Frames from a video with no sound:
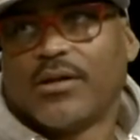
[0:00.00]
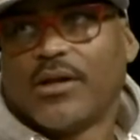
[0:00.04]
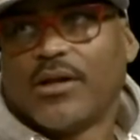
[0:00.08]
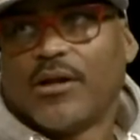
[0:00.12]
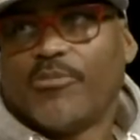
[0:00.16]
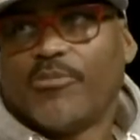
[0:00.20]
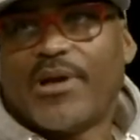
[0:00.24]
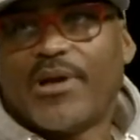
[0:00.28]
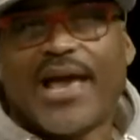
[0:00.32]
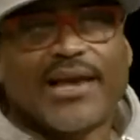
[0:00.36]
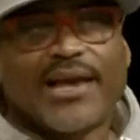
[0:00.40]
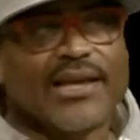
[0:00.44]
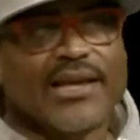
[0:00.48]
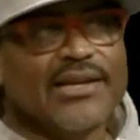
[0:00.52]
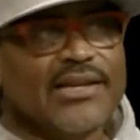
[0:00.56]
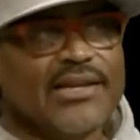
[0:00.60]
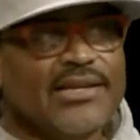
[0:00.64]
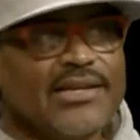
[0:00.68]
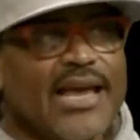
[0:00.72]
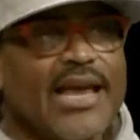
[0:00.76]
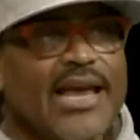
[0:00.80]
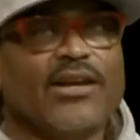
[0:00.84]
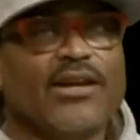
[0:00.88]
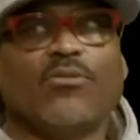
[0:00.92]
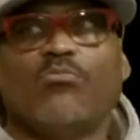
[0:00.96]
Back in the
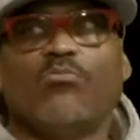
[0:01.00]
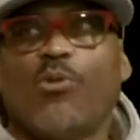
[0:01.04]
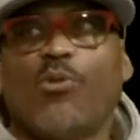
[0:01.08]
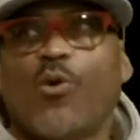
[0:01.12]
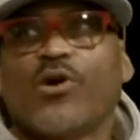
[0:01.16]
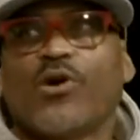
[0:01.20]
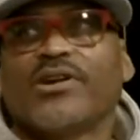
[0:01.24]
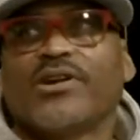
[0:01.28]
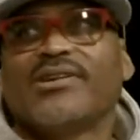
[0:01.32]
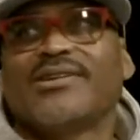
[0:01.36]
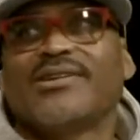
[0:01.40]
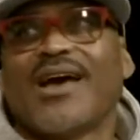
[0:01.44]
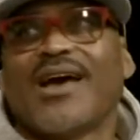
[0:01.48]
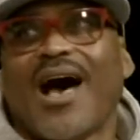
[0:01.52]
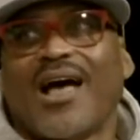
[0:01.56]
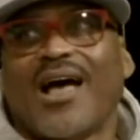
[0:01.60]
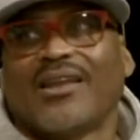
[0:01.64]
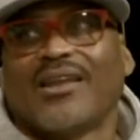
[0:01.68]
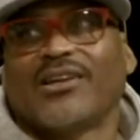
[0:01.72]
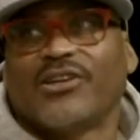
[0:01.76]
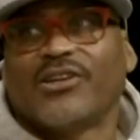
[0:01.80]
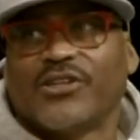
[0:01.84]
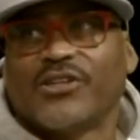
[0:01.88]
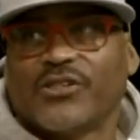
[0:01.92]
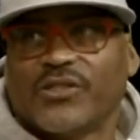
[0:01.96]
day, the more
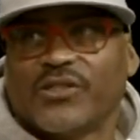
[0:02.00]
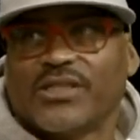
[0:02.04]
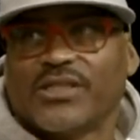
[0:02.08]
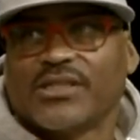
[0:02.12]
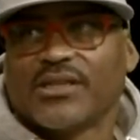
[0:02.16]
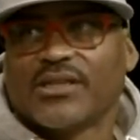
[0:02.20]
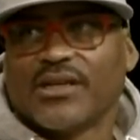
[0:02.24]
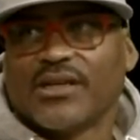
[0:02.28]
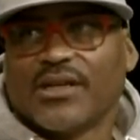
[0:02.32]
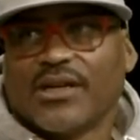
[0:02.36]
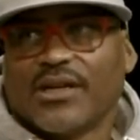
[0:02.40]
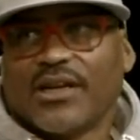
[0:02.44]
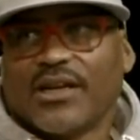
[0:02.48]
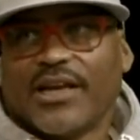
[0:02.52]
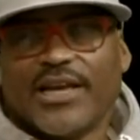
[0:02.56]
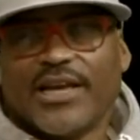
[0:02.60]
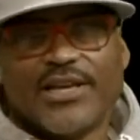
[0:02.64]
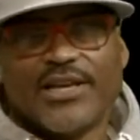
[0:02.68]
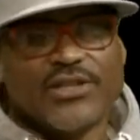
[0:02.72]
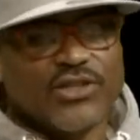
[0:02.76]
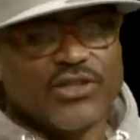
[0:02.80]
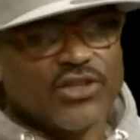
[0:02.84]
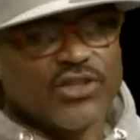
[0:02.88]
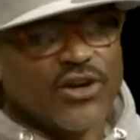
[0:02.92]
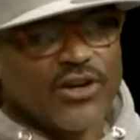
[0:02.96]
dollars
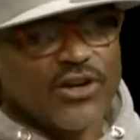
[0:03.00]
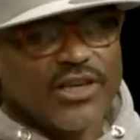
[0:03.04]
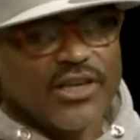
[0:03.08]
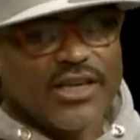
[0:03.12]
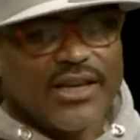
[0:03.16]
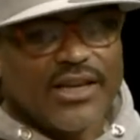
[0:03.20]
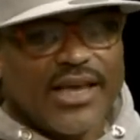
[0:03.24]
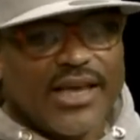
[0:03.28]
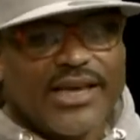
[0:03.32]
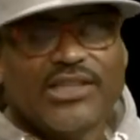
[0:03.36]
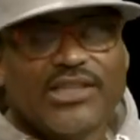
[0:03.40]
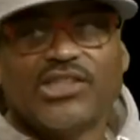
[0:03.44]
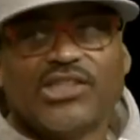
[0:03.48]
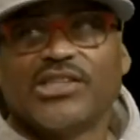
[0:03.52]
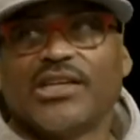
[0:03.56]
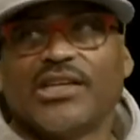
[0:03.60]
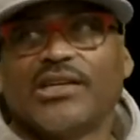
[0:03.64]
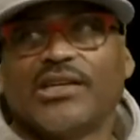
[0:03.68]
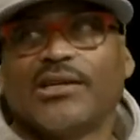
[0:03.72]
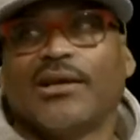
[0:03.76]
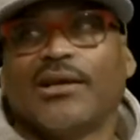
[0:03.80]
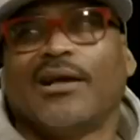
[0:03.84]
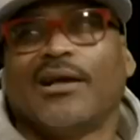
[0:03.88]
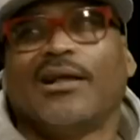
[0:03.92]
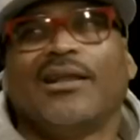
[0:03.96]
in
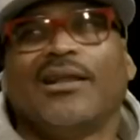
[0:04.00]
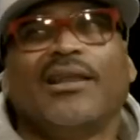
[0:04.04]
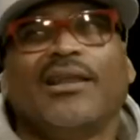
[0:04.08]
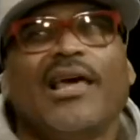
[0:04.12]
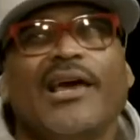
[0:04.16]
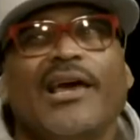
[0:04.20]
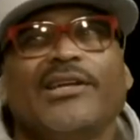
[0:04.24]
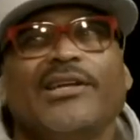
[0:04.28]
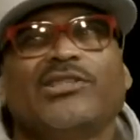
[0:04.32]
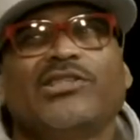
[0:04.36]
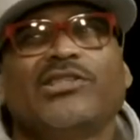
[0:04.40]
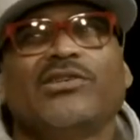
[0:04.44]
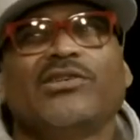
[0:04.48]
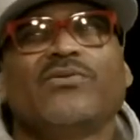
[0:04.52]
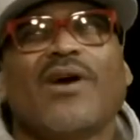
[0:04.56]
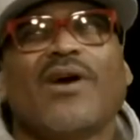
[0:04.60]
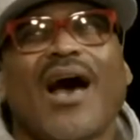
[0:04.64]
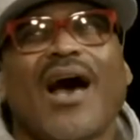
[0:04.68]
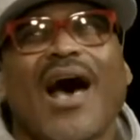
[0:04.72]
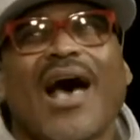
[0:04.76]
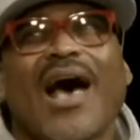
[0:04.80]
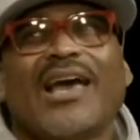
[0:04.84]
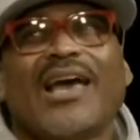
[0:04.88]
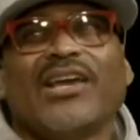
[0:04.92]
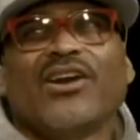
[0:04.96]
circulation led to
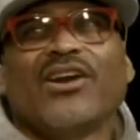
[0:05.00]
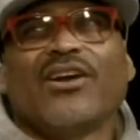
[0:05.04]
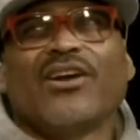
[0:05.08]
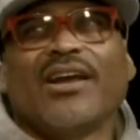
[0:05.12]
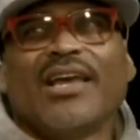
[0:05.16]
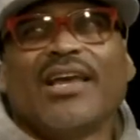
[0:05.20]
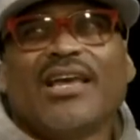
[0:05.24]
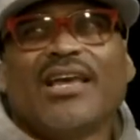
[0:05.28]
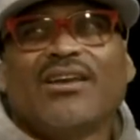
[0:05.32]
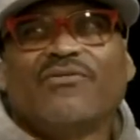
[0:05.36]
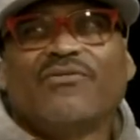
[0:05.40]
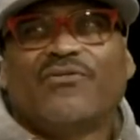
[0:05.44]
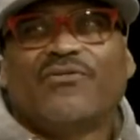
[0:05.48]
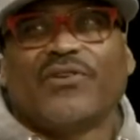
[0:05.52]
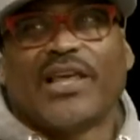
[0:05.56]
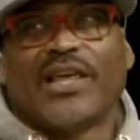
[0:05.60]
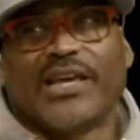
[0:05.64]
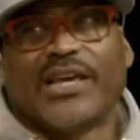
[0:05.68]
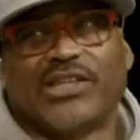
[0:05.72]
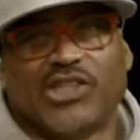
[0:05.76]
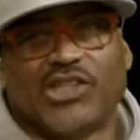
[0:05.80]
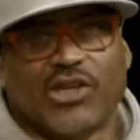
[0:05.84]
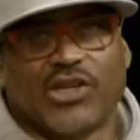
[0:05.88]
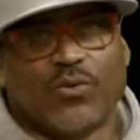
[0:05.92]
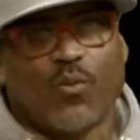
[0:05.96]
higher
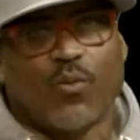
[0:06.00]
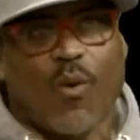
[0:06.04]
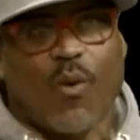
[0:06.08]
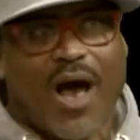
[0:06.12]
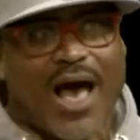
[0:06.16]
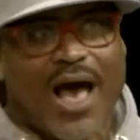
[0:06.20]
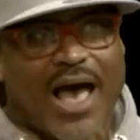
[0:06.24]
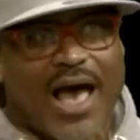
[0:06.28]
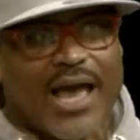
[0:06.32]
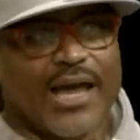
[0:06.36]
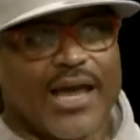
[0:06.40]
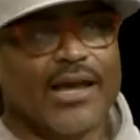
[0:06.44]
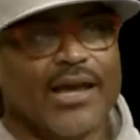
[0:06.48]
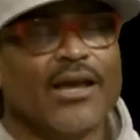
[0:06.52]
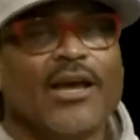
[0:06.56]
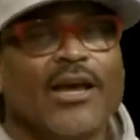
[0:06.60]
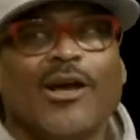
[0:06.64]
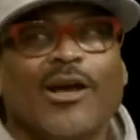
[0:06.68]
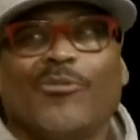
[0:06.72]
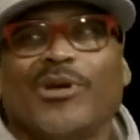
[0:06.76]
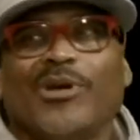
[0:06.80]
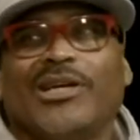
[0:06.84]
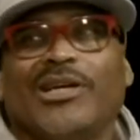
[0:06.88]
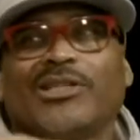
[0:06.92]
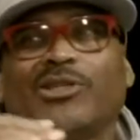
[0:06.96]
inflation. Why?
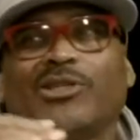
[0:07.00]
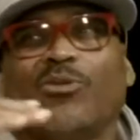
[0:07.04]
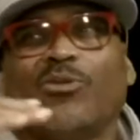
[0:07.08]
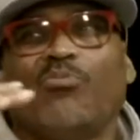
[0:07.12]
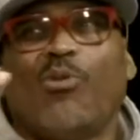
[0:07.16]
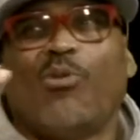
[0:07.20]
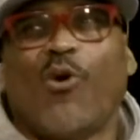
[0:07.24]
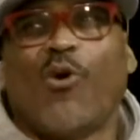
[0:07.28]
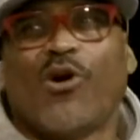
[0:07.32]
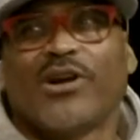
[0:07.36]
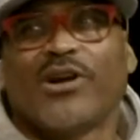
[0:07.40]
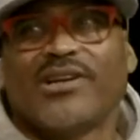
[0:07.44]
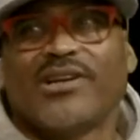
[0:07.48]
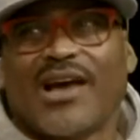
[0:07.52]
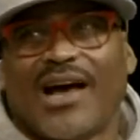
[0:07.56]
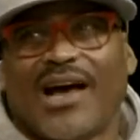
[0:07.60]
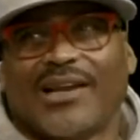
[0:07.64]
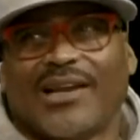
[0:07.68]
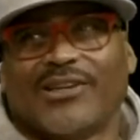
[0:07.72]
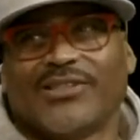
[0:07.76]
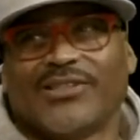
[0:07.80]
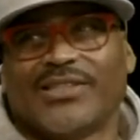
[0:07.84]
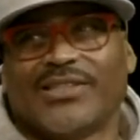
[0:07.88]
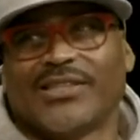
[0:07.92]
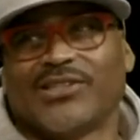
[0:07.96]
Because the more
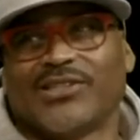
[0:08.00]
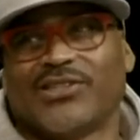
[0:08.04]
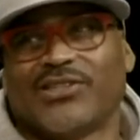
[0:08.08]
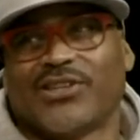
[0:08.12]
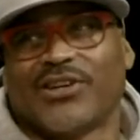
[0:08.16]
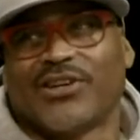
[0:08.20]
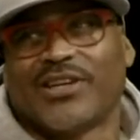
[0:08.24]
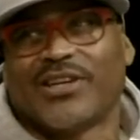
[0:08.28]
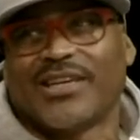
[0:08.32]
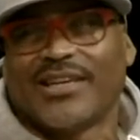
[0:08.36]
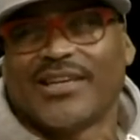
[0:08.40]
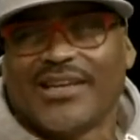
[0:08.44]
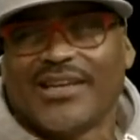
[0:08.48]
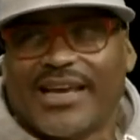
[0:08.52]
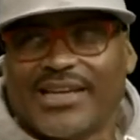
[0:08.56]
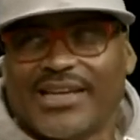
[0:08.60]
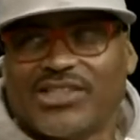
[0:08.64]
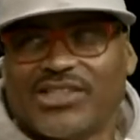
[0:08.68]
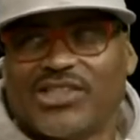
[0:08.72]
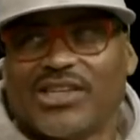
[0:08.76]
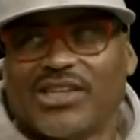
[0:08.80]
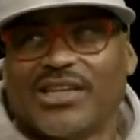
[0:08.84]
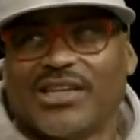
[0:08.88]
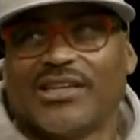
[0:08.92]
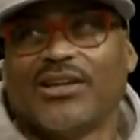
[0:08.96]
dollars in
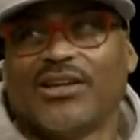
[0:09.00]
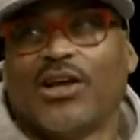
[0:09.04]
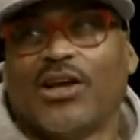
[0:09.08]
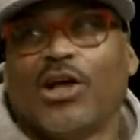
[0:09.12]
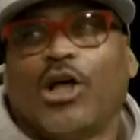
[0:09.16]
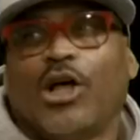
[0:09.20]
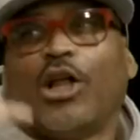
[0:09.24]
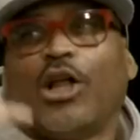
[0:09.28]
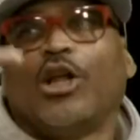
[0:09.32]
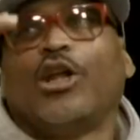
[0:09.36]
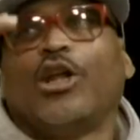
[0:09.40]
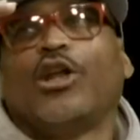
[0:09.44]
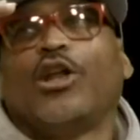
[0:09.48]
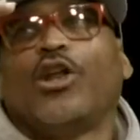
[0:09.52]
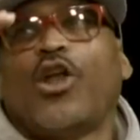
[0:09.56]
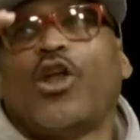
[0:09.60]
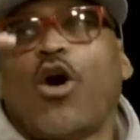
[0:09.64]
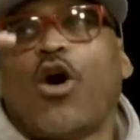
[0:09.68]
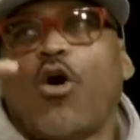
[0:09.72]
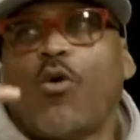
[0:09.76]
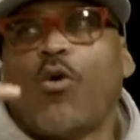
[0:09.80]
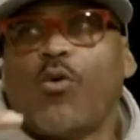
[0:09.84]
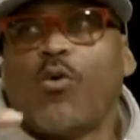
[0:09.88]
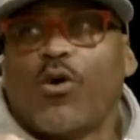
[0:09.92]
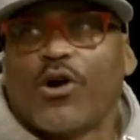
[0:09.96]
circulation
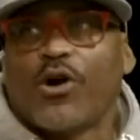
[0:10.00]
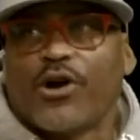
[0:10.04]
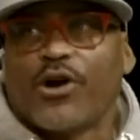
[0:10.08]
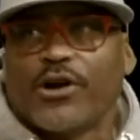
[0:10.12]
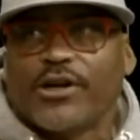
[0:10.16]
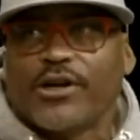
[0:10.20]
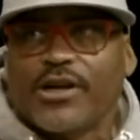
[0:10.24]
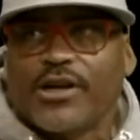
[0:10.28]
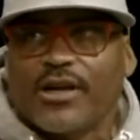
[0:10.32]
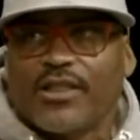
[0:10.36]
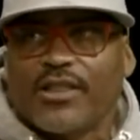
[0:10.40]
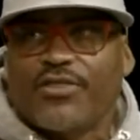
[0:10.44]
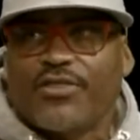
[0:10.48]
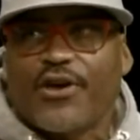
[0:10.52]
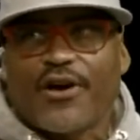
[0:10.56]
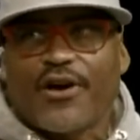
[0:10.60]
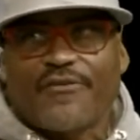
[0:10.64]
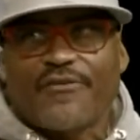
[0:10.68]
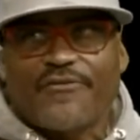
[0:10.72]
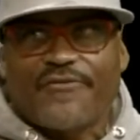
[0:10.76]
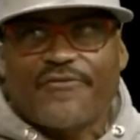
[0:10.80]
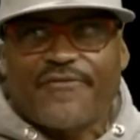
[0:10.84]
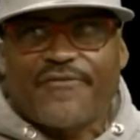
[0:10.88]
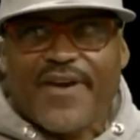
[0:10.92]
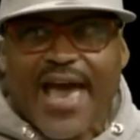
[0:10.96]
lowered the
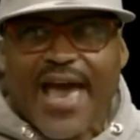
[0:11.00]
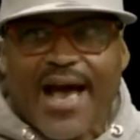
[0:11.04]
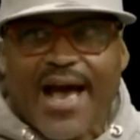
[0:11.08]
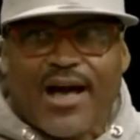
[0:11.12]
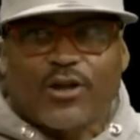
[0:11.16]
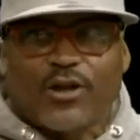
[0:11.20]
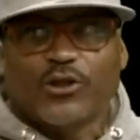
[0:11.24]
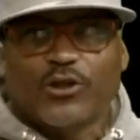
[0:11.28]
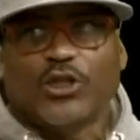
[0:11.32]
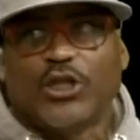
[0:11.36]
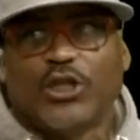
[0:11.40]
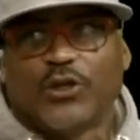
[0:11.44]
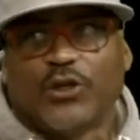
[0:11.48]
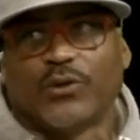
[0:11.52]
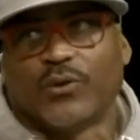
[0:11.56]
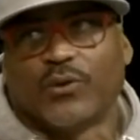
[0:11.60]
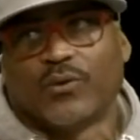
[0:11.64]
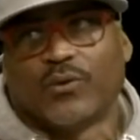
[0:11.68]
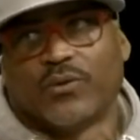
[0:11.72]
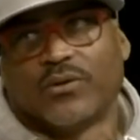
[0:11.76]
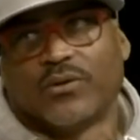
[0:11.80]
value